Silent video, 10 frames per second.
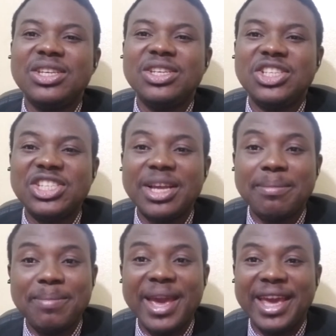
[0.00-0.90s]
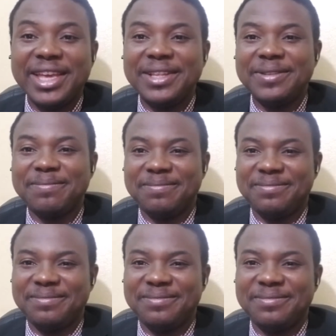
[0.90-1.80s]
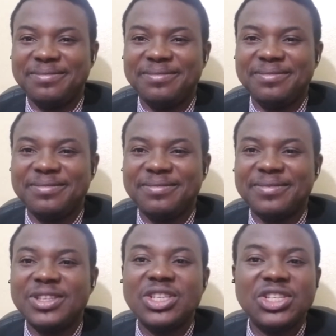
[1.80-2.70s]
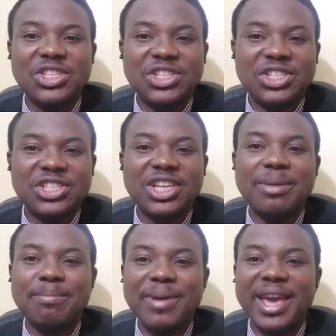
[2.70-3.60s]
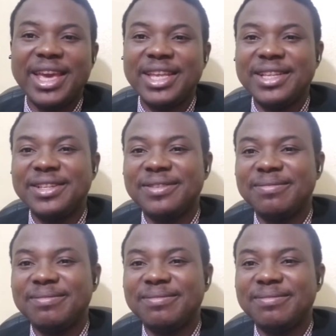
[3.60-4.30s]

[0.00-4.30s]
Champagne. Champagne.